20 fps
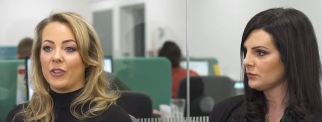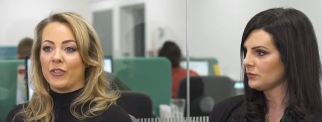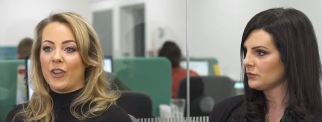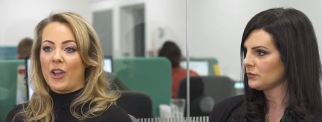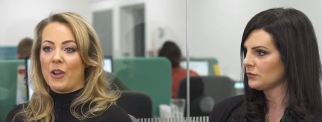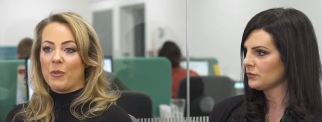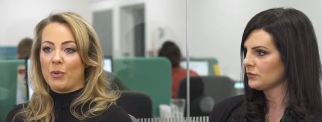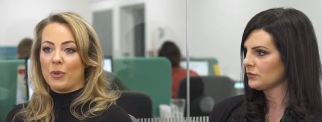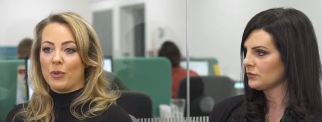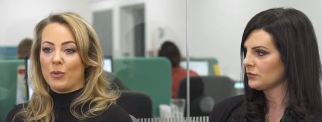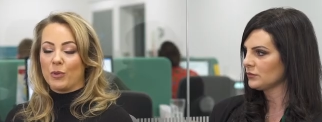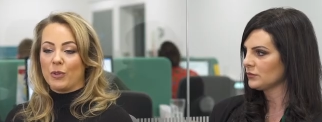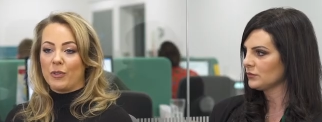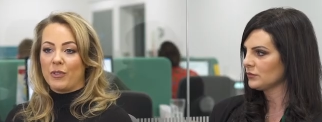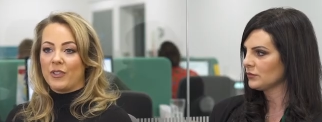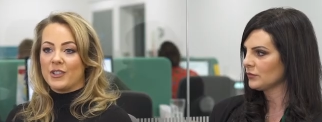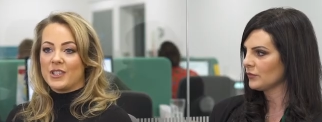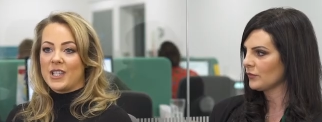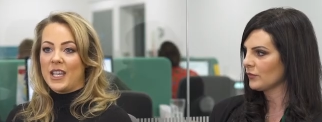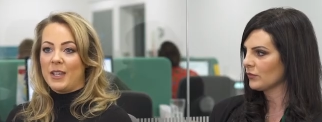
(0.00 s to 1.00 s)
Speaker 1: built up with
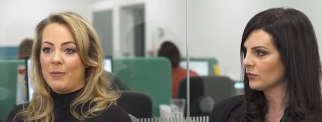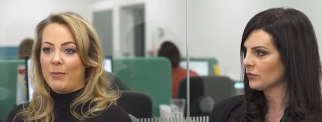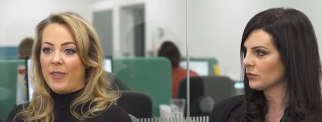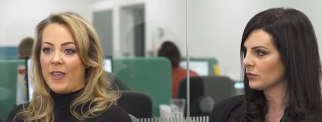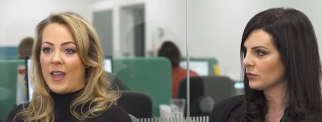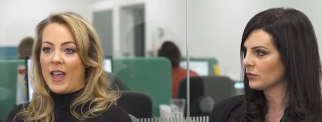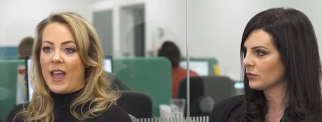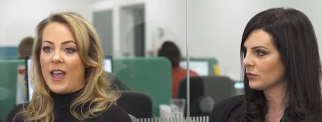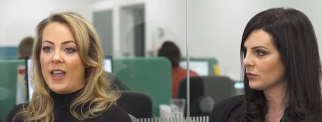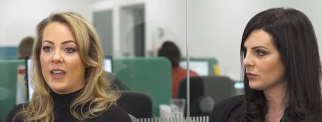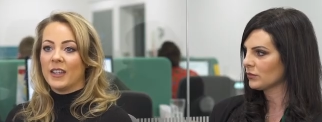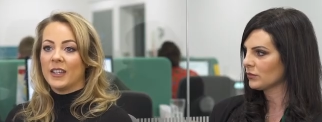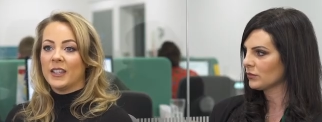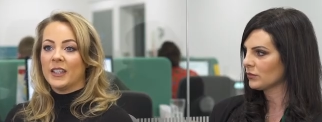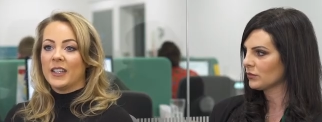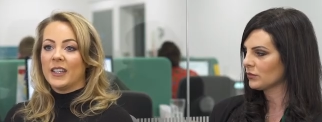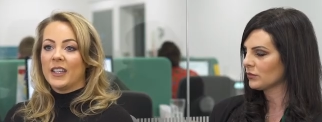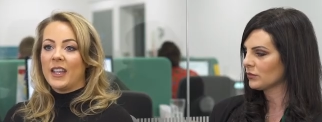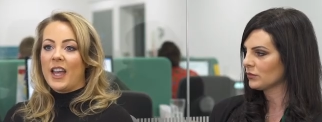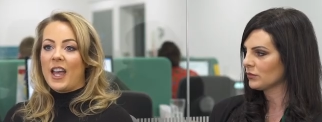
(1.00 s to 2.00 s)
all of the team there.
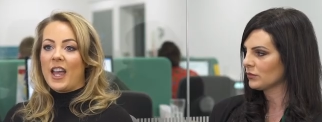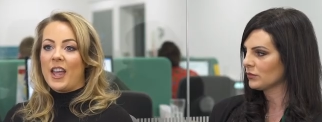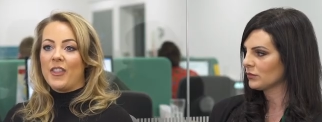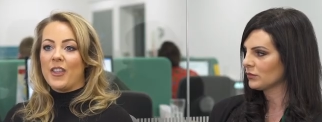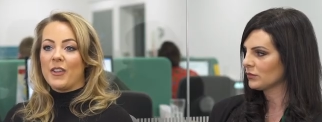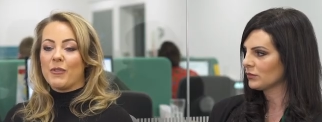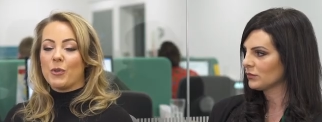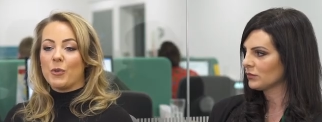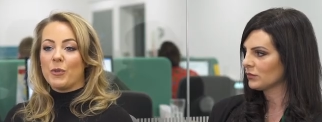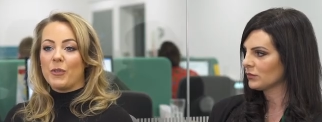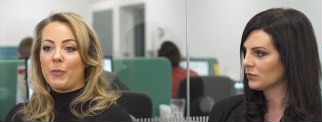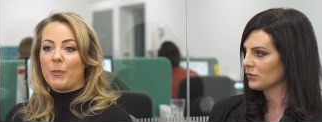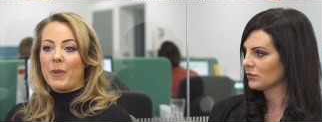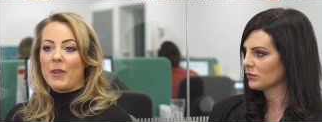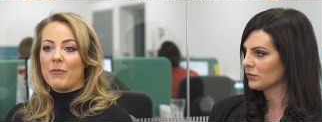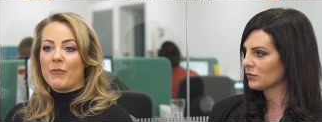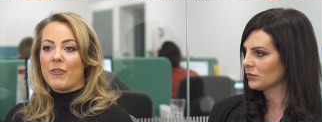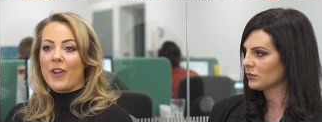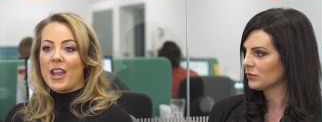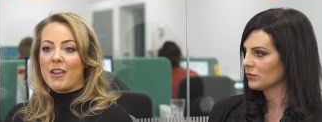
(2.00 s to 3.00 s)
Uh, they've always
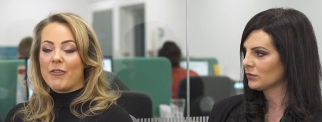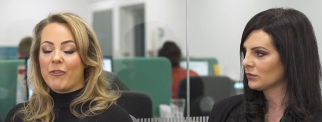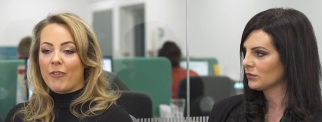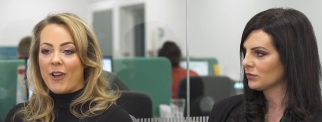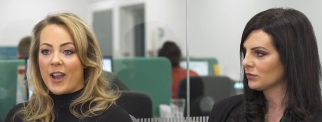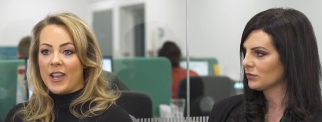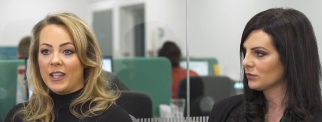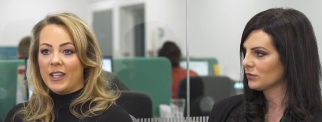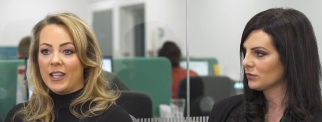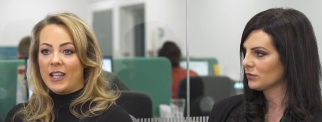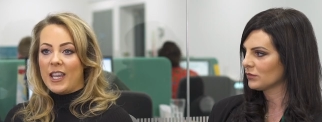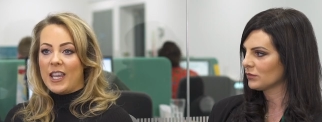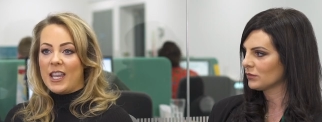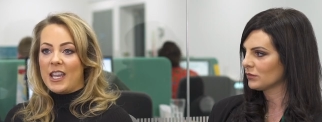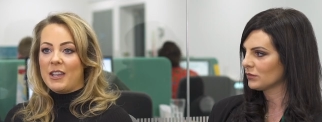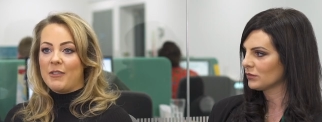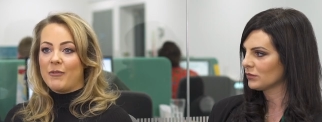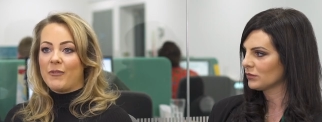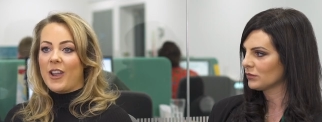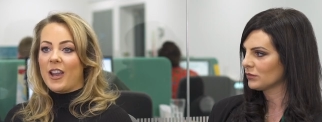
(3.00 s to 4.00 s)
been very
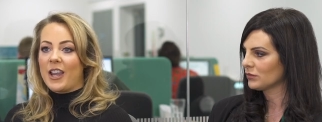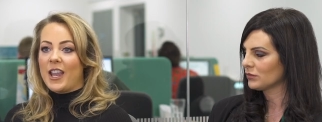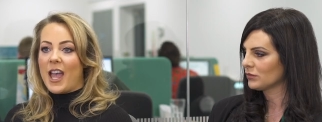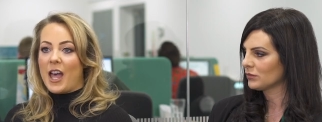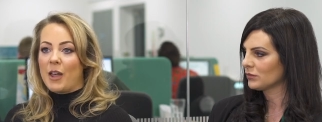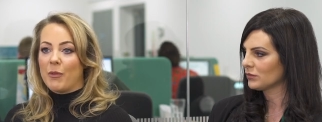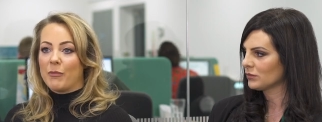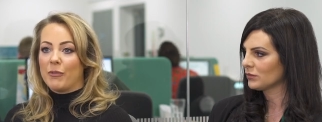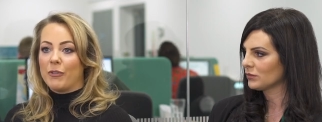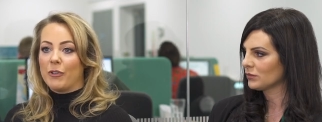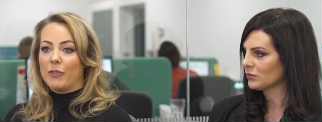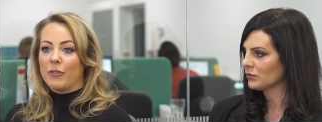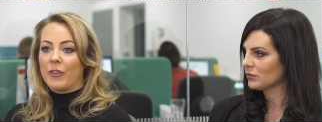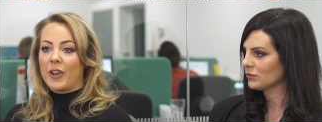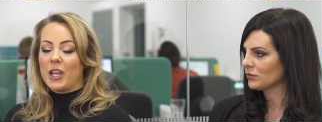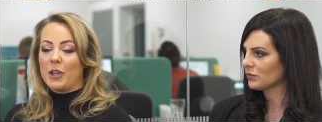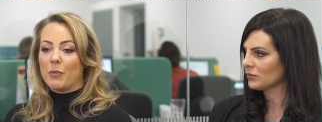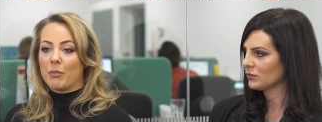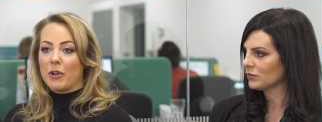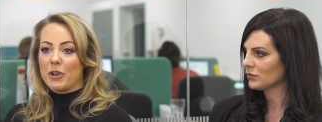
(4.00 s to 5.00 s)
friendly, very helpful,
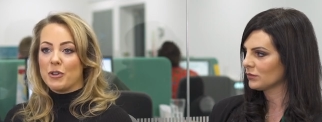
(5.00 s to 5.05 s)
very